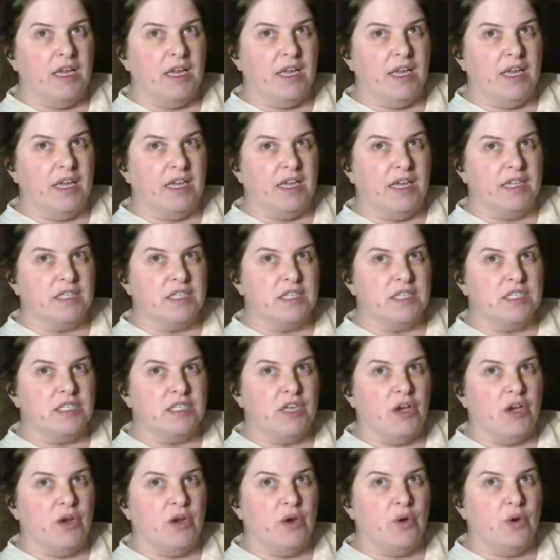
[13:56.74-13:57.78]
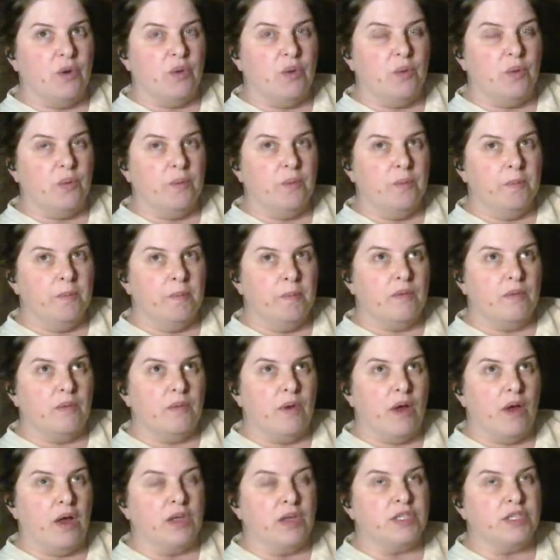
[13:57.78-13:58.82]
And so,
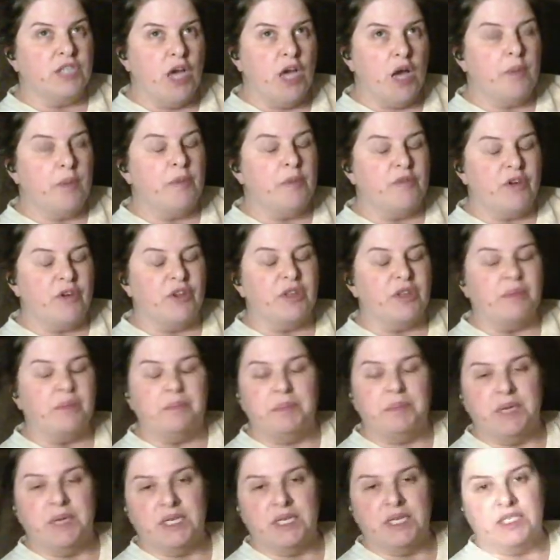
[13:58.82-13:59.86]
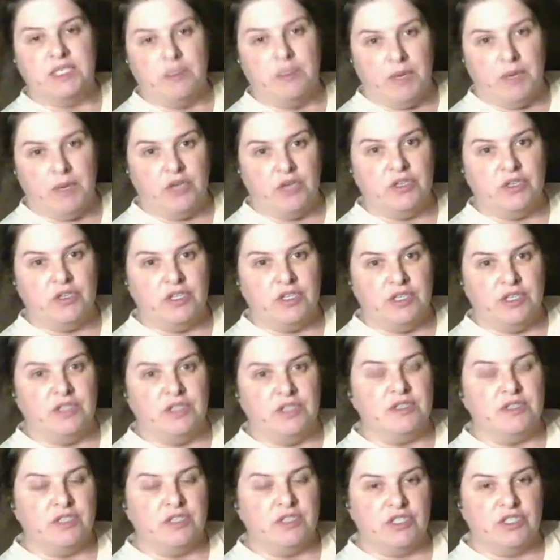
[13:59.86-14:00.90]
on top of all the mixed
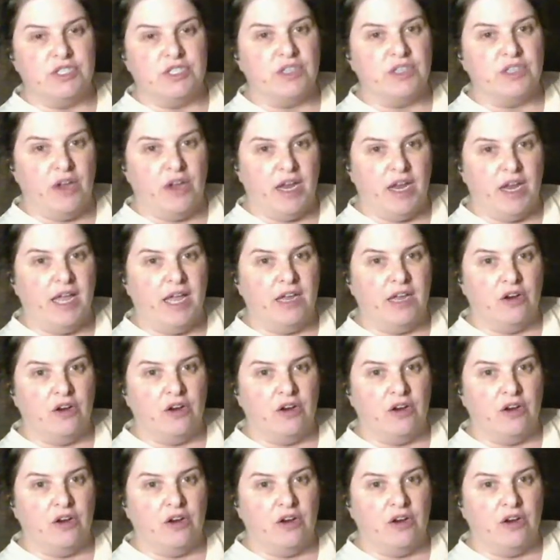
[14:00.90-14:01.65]
emotions, she's got anger